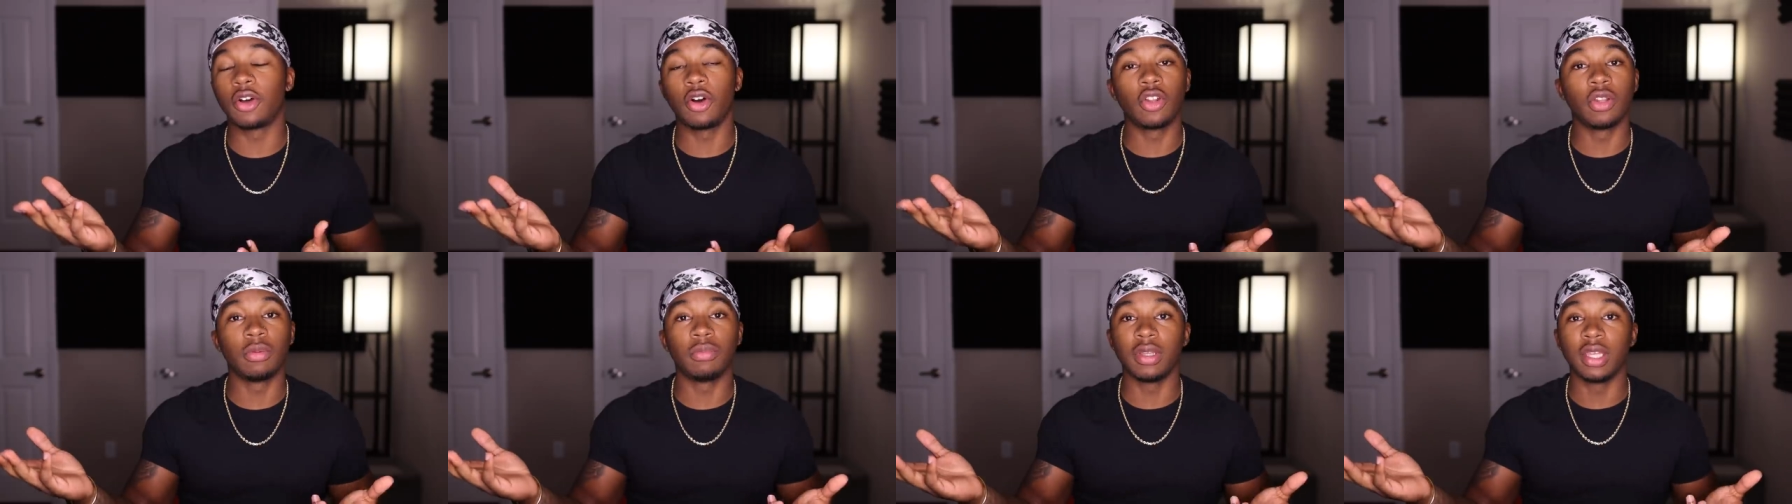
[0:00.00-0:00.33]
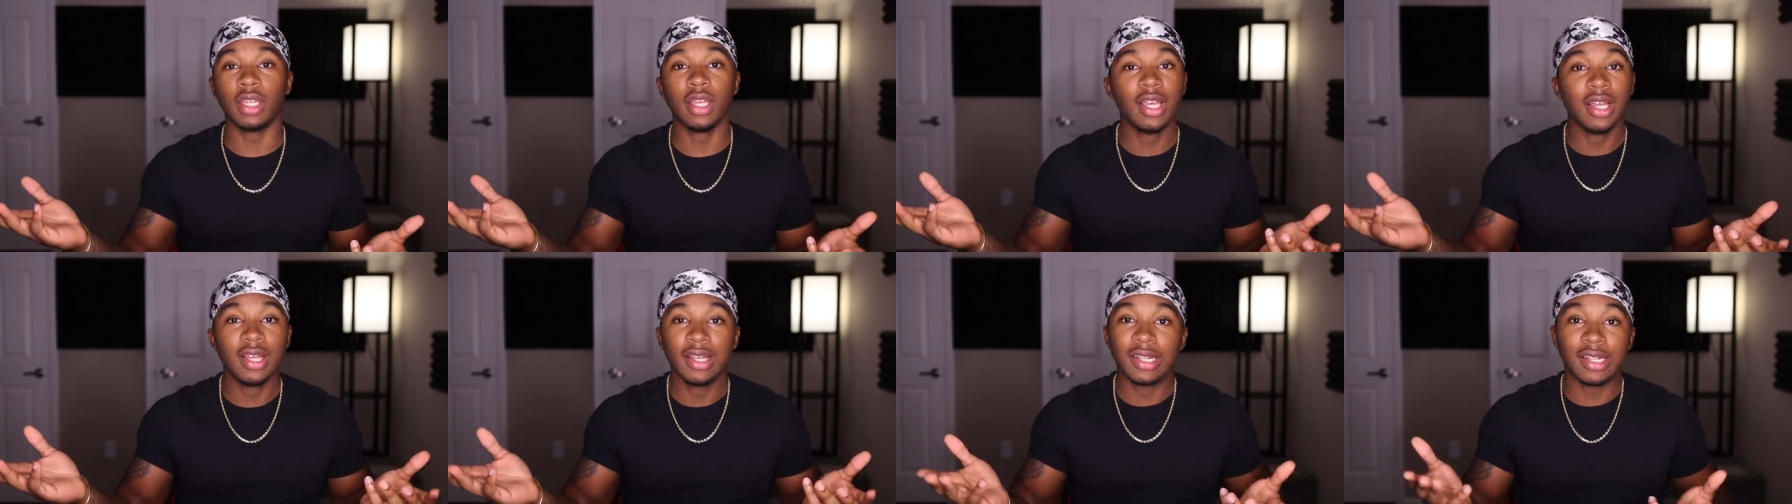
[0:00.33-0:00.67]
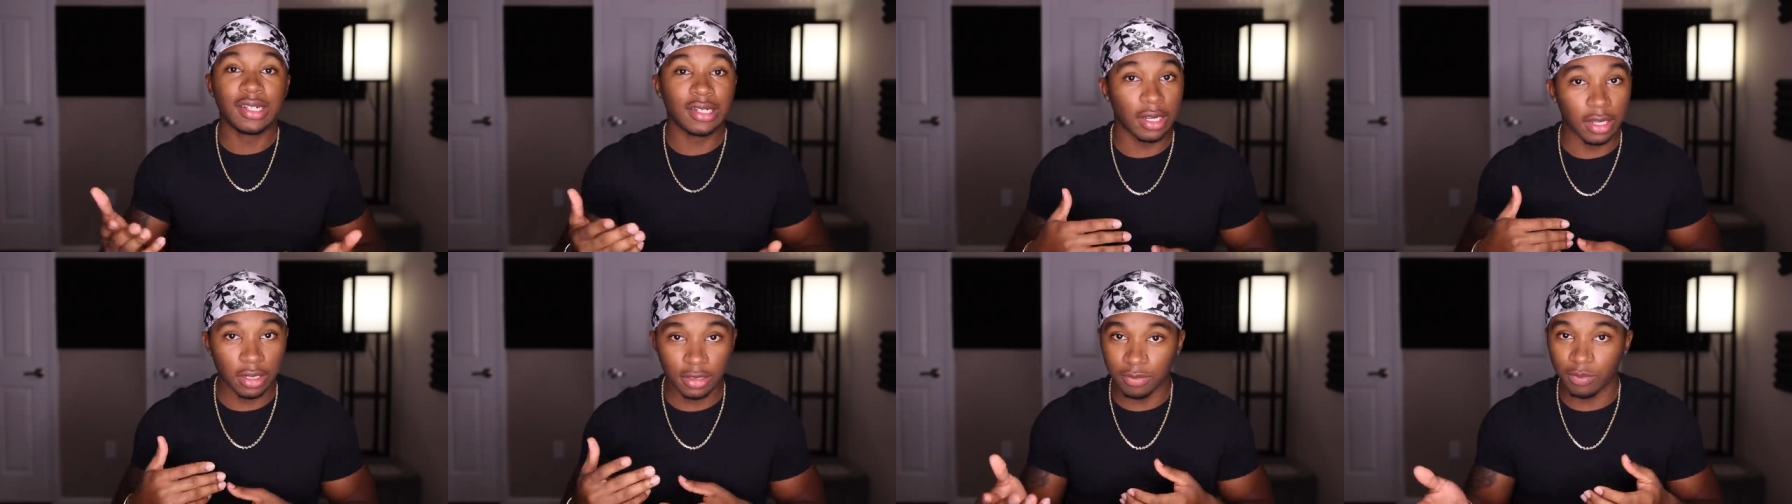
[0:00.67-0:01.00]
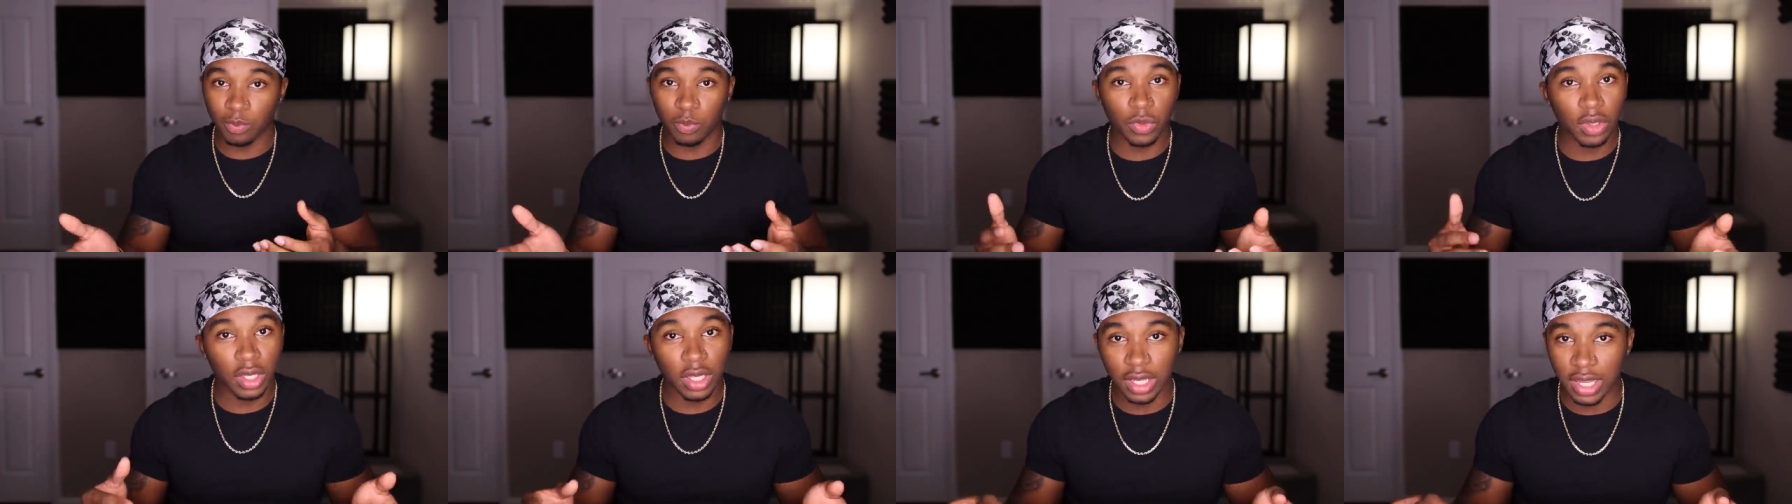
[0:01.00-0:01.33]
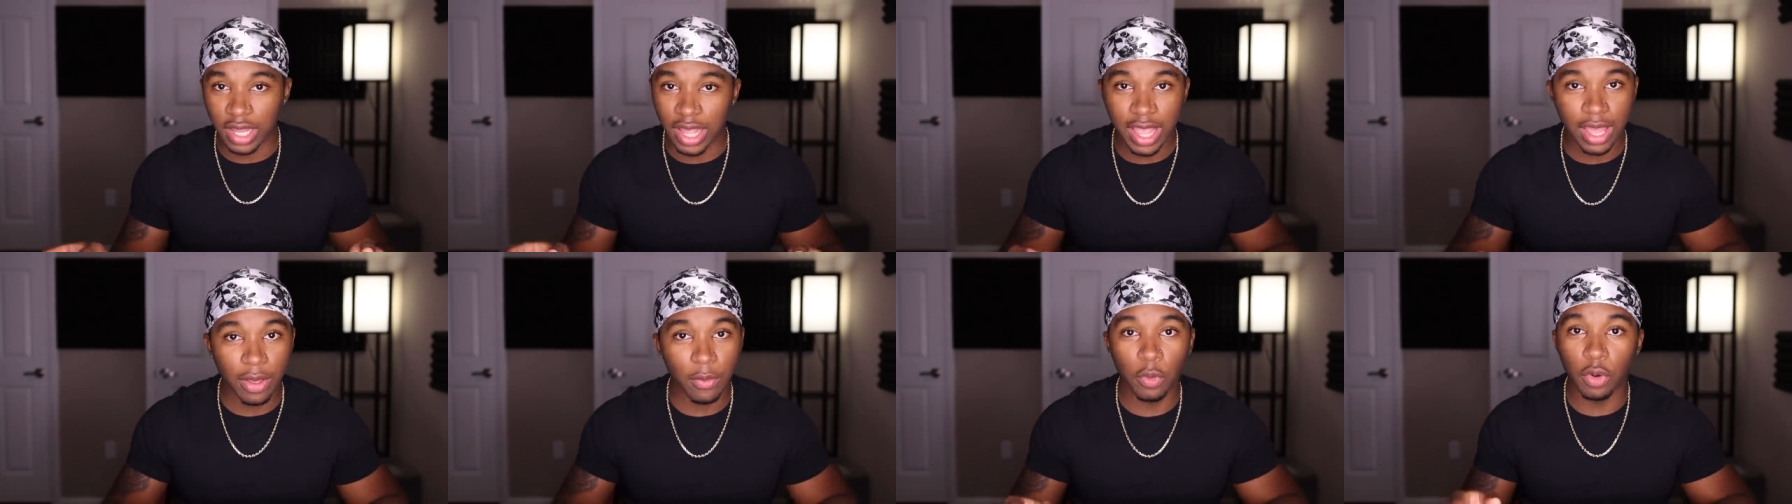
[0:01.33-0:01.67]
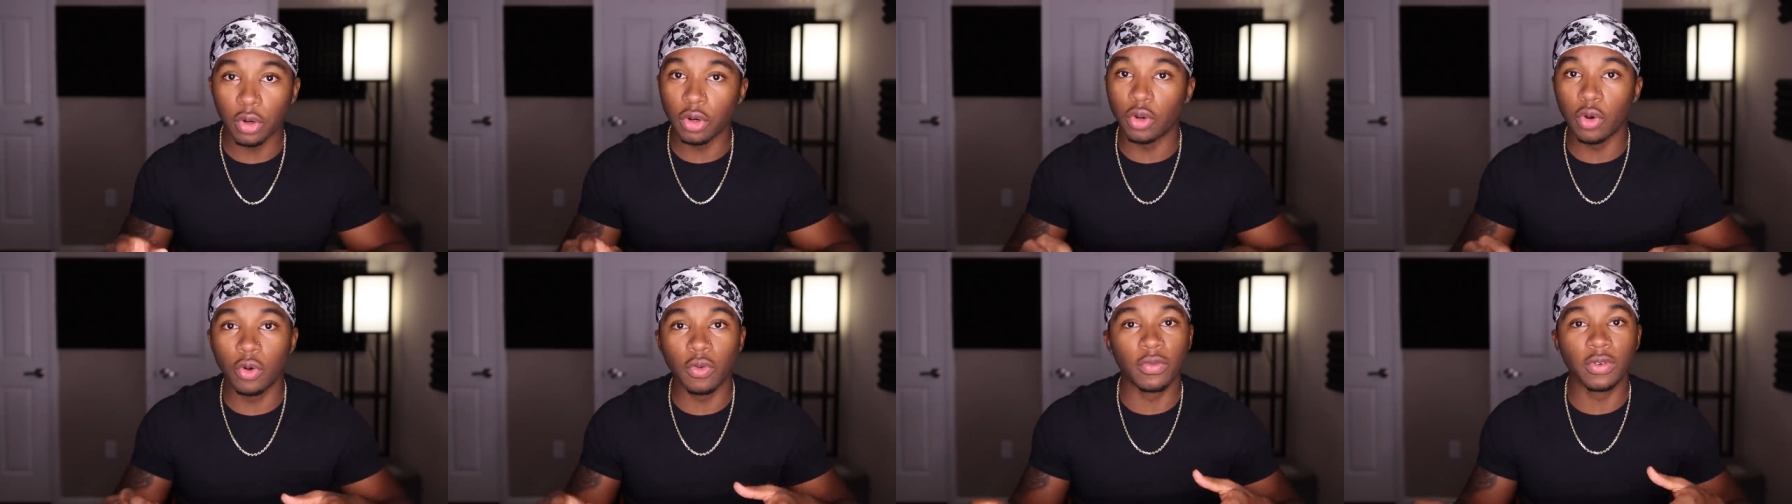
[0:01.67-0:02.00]
calling me an N
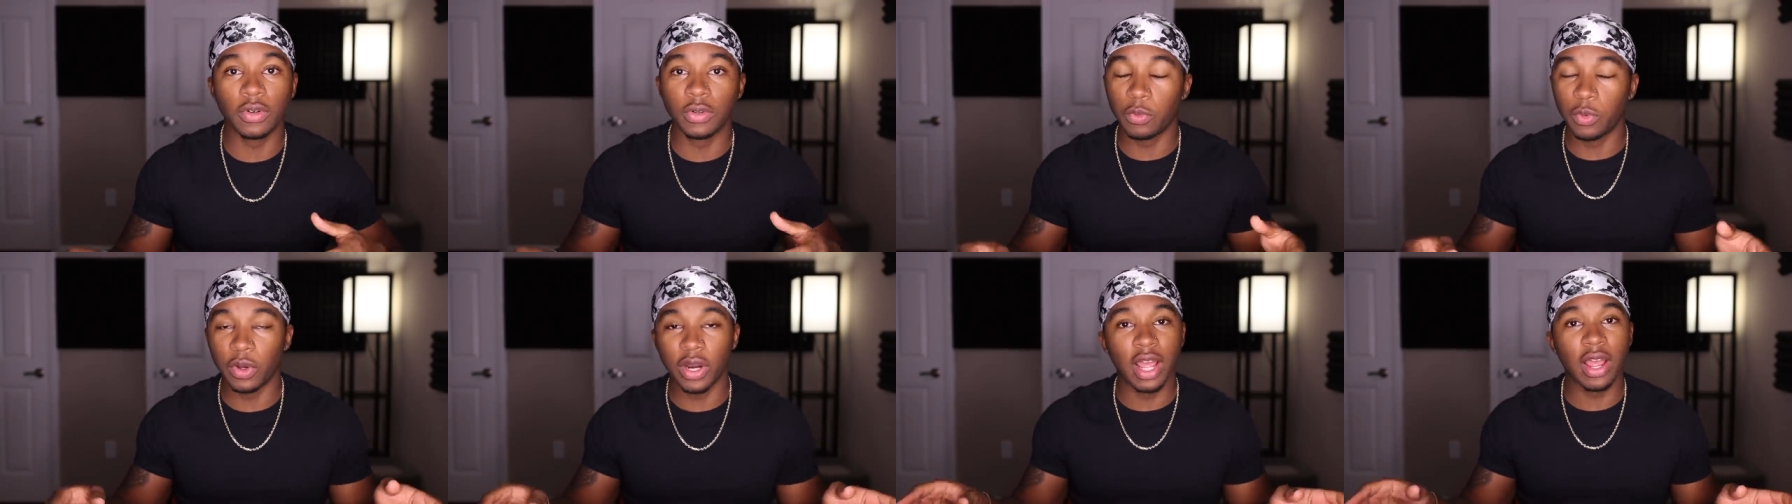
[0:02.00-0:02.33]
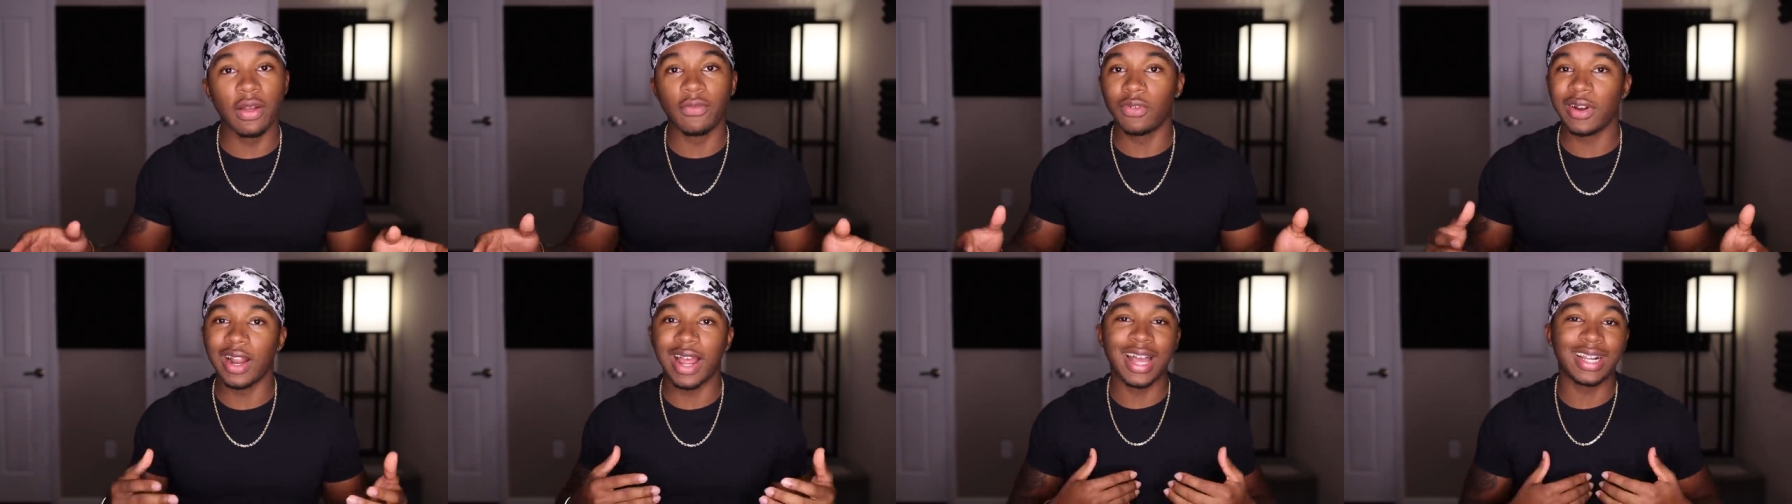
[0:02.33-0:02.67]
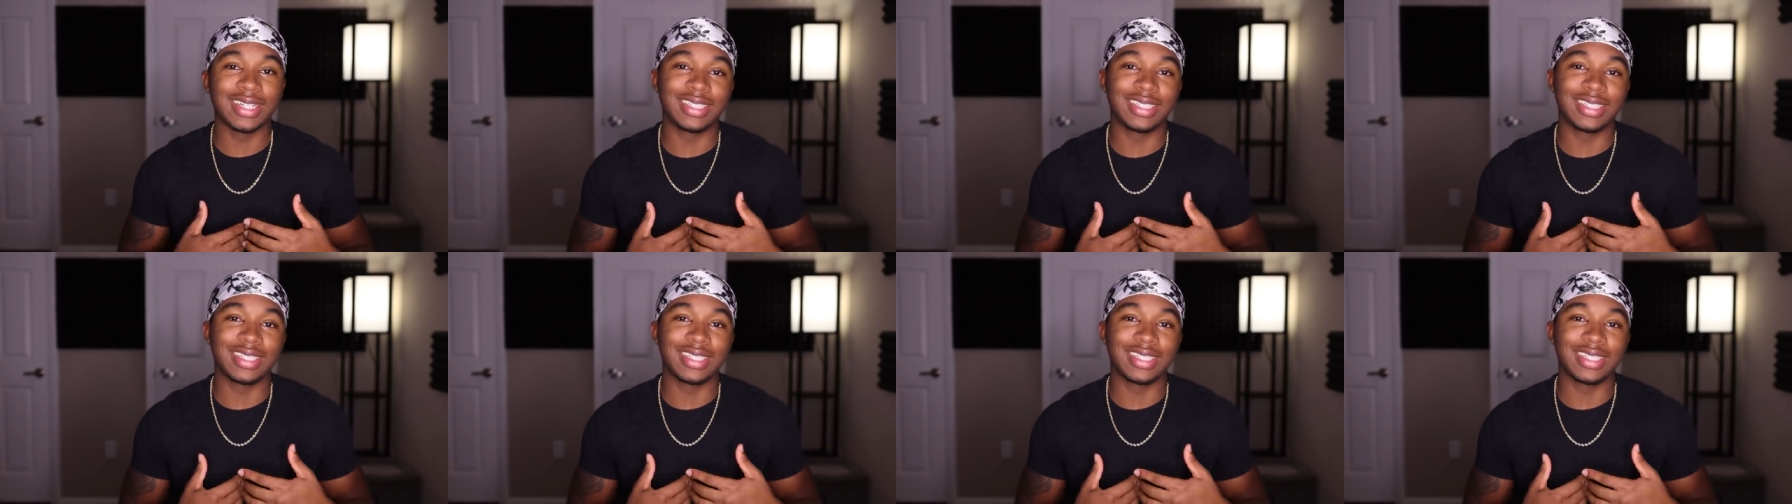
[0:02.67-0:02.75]
word over whatever.